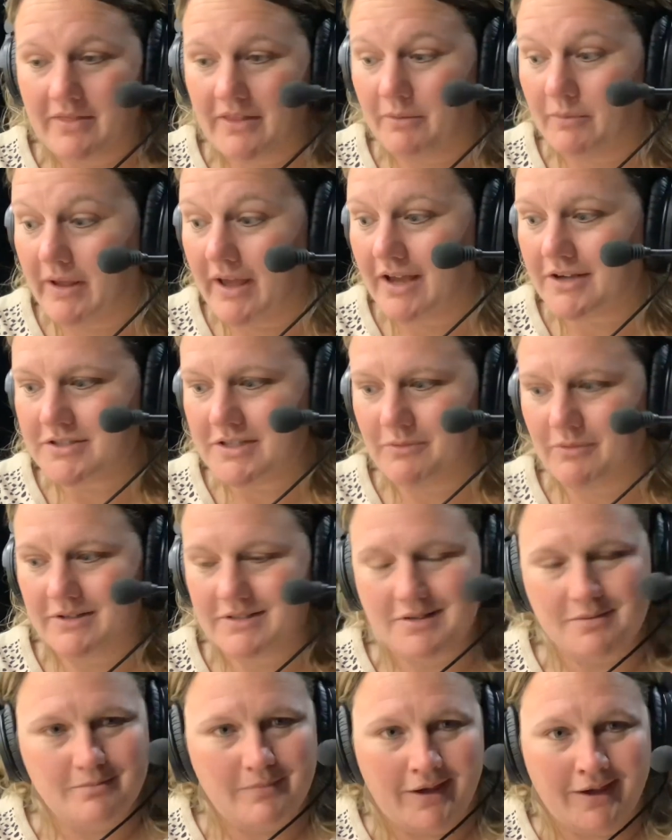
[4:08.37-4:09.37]
and then we actually
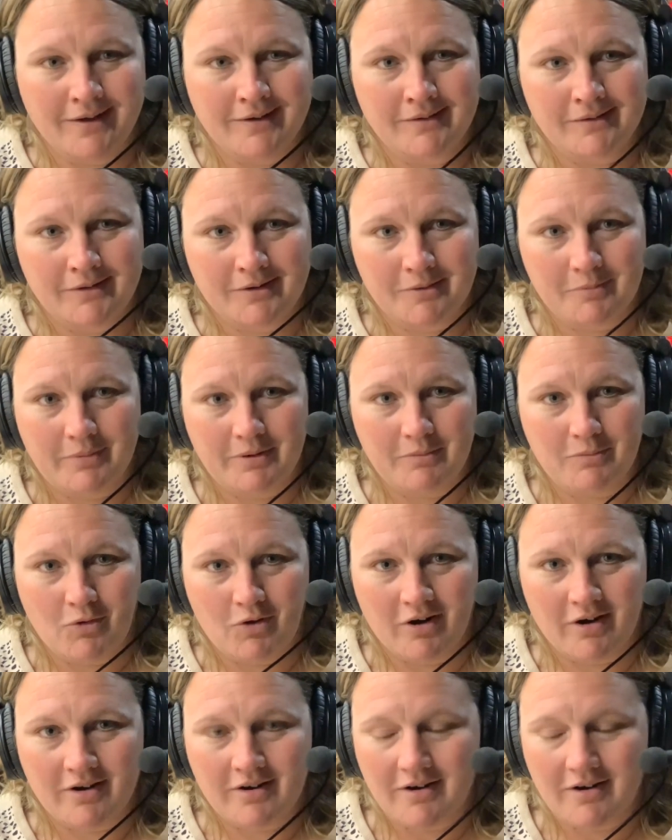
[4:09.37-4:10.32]
went to man a little bit more.